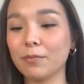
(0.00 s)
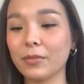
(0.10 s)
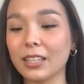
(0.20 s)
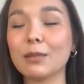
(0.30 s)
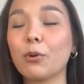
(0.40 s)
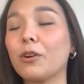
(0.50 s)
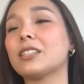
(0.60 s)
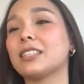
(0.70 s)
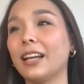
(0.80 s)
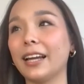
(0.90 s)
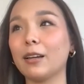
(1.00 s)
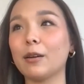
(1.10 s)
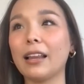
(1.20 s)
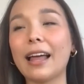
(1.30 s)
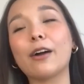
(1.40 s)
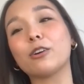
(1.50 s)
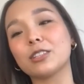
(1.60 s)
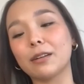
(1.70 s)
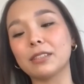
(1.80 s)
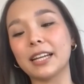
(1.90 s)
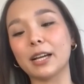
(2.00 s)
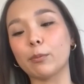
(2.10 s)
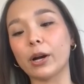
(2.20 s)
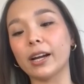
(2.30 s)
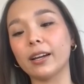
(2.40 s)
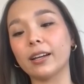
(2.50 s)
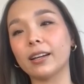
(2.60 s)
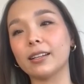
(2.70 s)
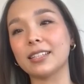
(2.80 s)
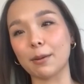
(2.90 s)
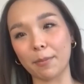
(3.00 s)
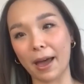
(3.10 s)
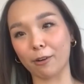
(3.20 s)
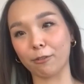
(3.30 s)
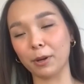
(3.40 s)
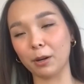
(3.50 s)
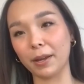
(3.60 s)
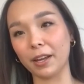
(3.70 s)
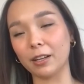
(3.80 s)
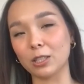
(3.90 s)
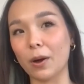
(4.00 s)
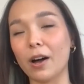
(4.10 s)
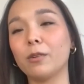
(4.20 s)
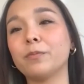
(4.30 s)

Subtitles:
It's important to like allow yourself to take a break and step back from it a bit as well.